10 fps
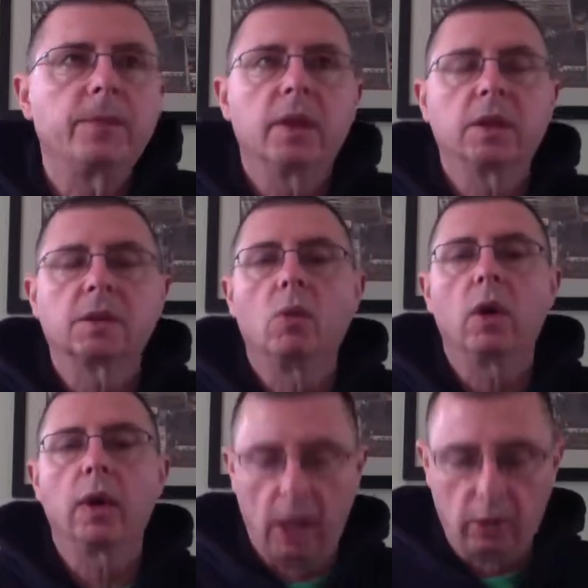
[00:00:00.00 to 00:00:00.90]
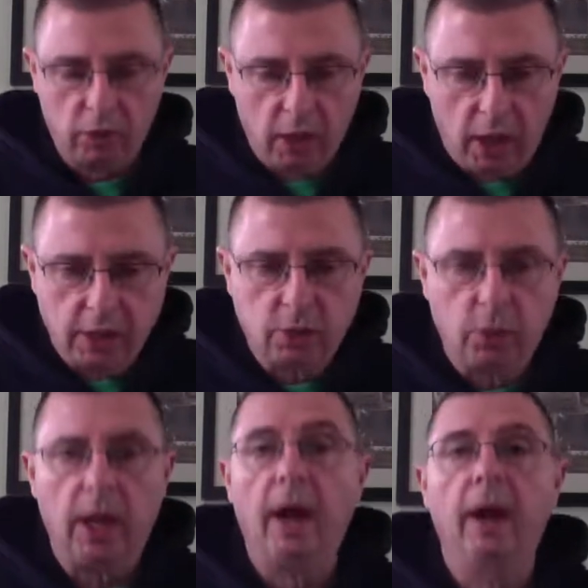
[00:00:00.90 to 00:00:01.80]
This morning I realized
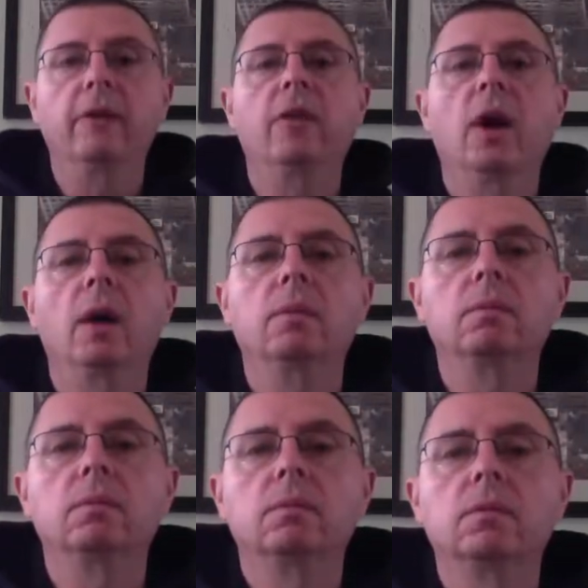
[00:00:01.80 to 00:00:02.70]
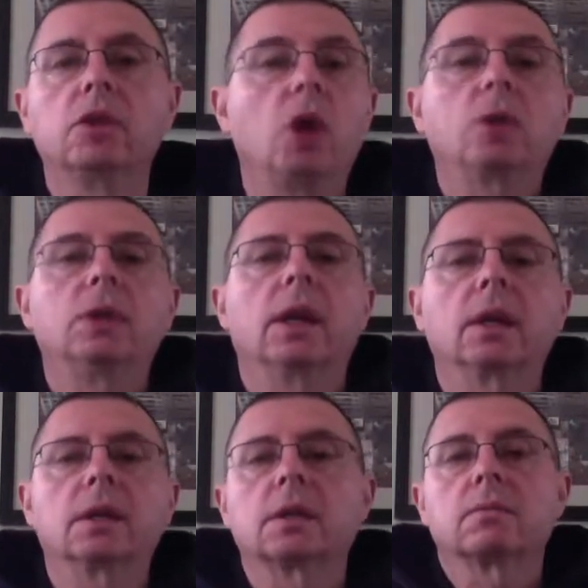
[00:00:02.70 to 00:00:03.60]
we have show
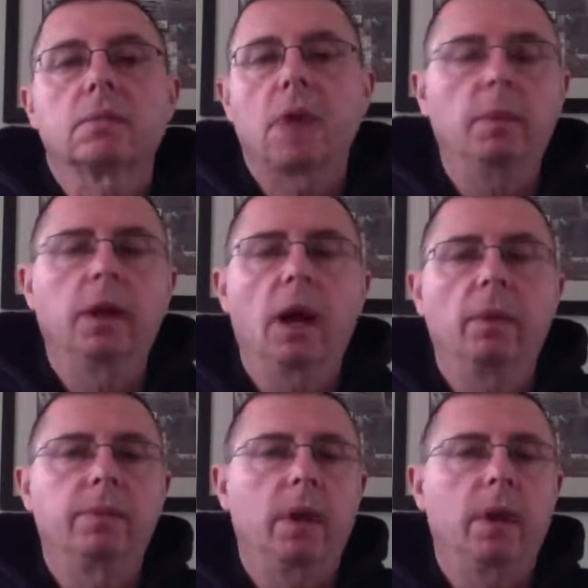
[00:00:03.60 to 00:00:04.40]
tickets coming up,